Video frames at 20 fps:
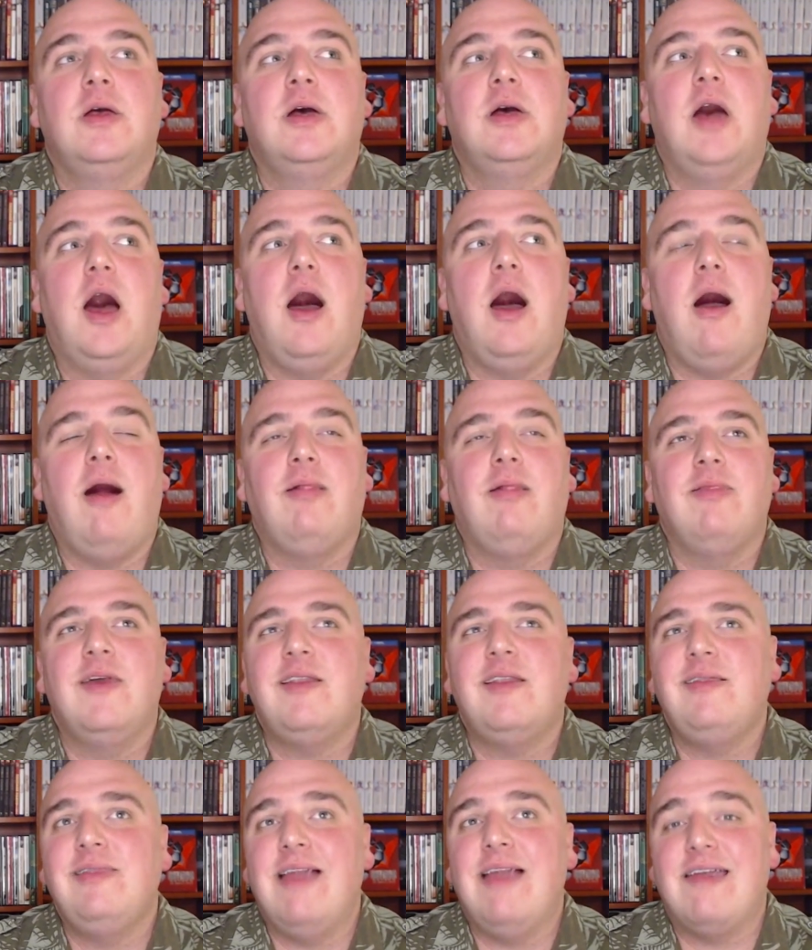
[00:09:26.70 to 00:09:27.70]
a
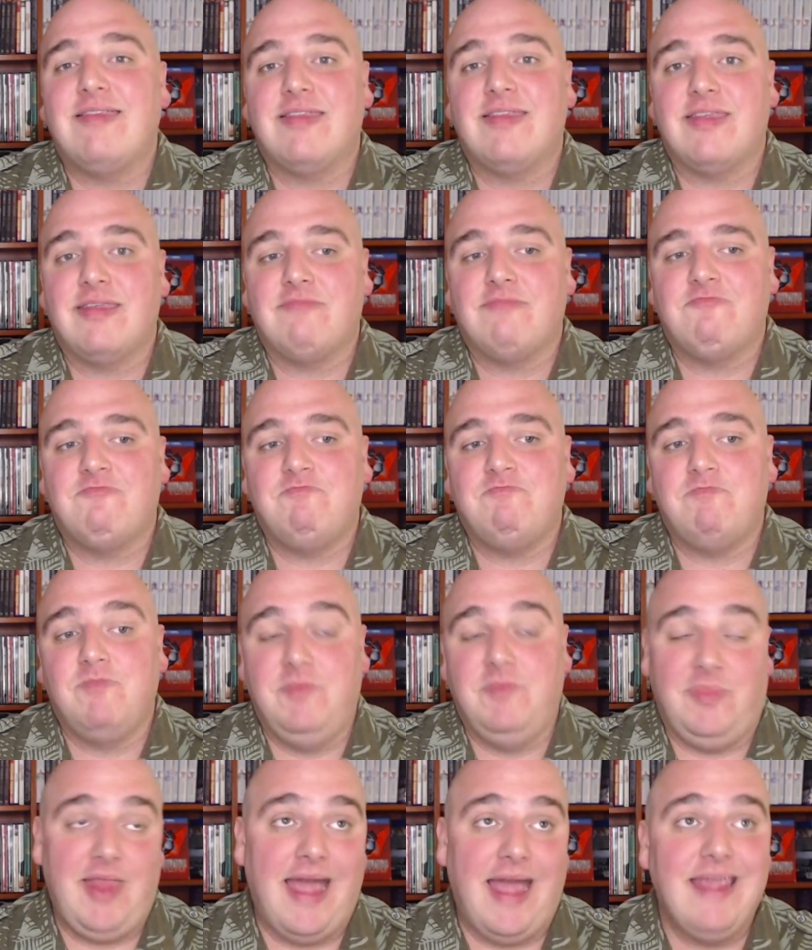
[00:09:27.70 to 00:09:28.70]
little less
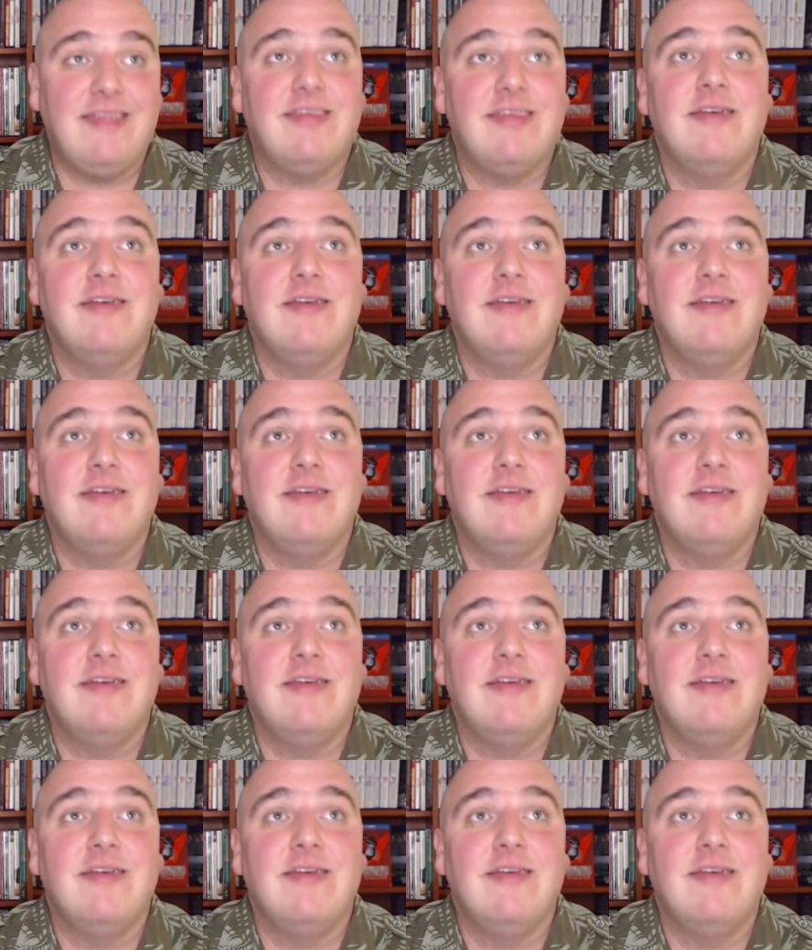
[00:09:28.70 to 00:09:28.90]
light,